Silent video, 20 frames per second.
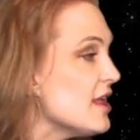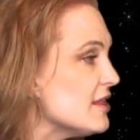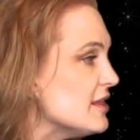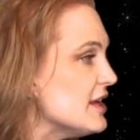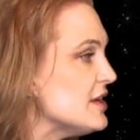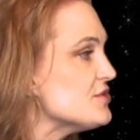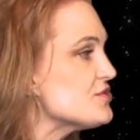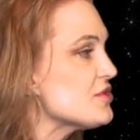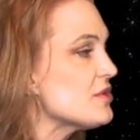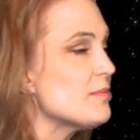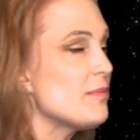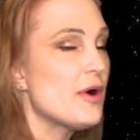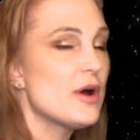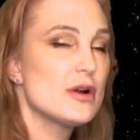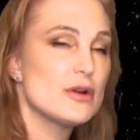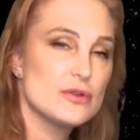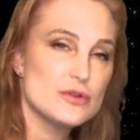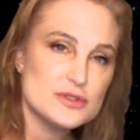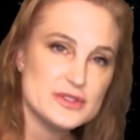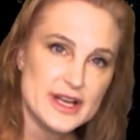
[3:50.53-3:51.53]
These are the
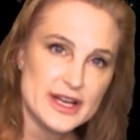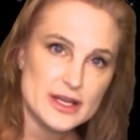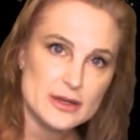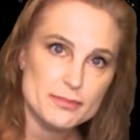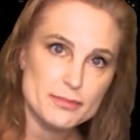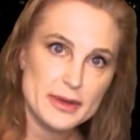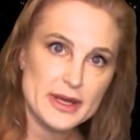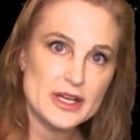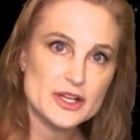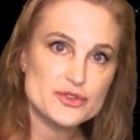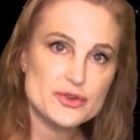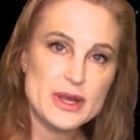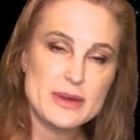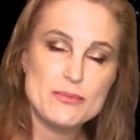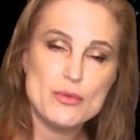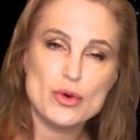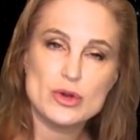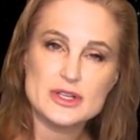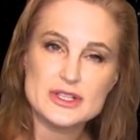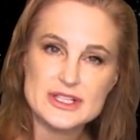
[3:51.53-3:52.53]
particles that can
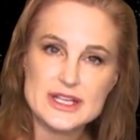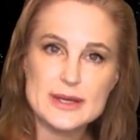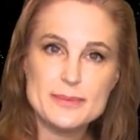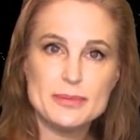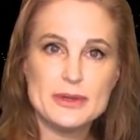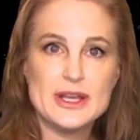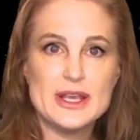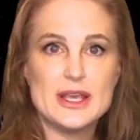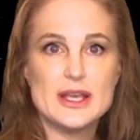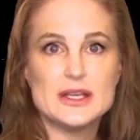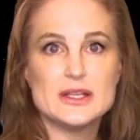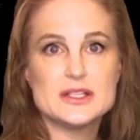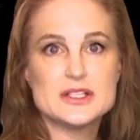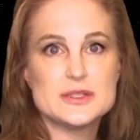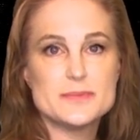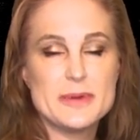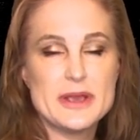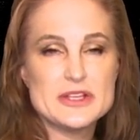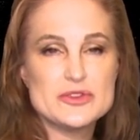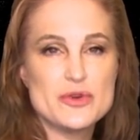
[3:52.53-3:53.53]
penetrate more deeply into
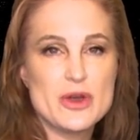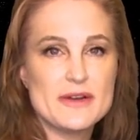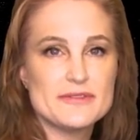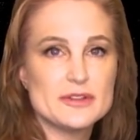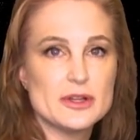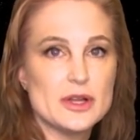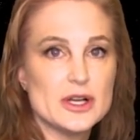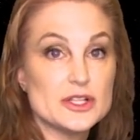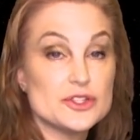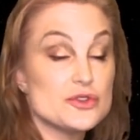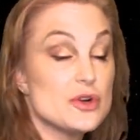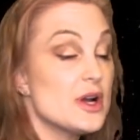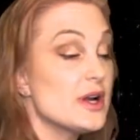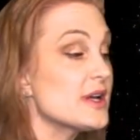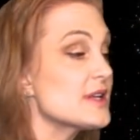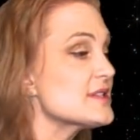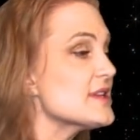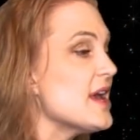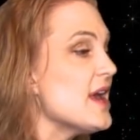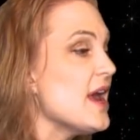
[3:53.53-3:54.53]
spacecraft
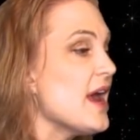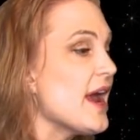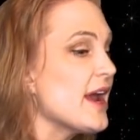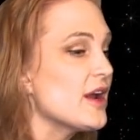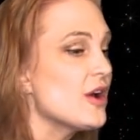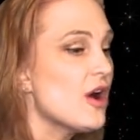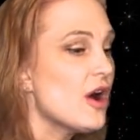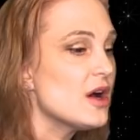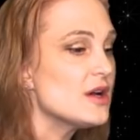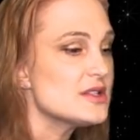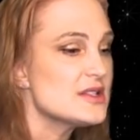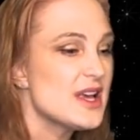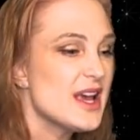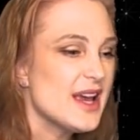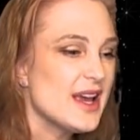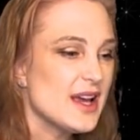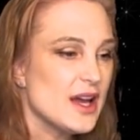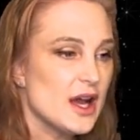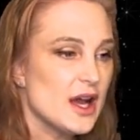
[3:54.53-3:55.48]
electronics and cause